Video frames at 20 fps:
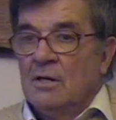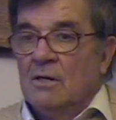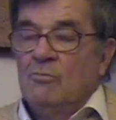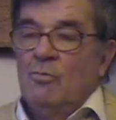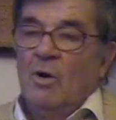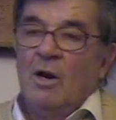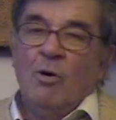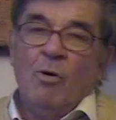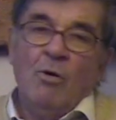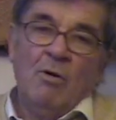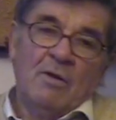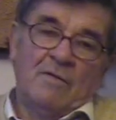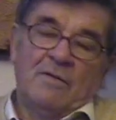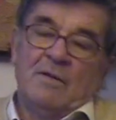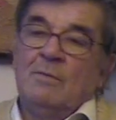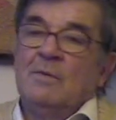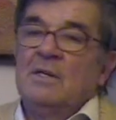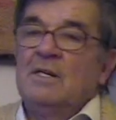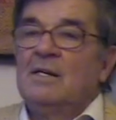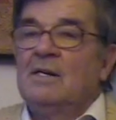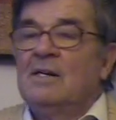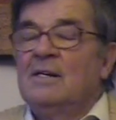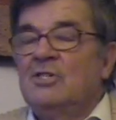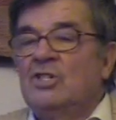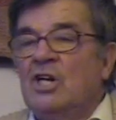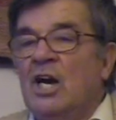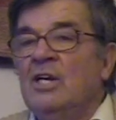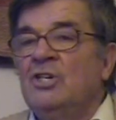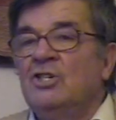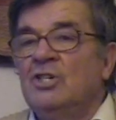Well, all of them. The
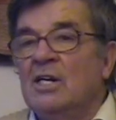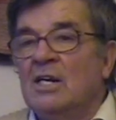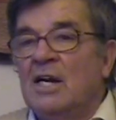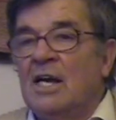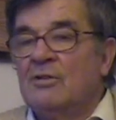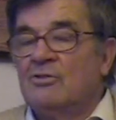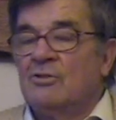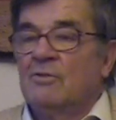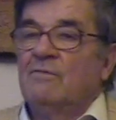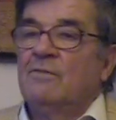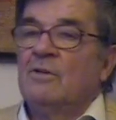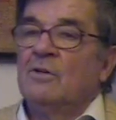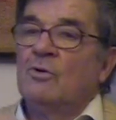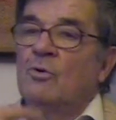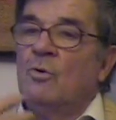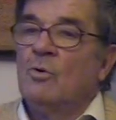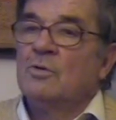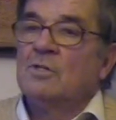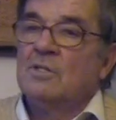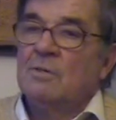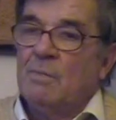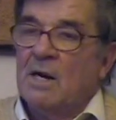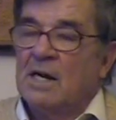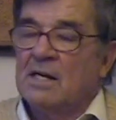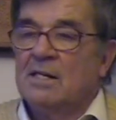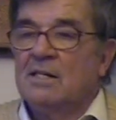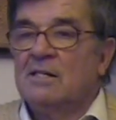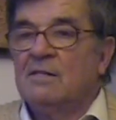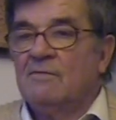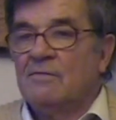changing electric field causes a
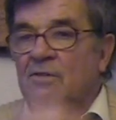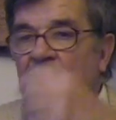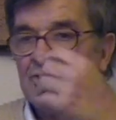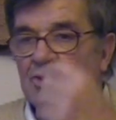magnetic field,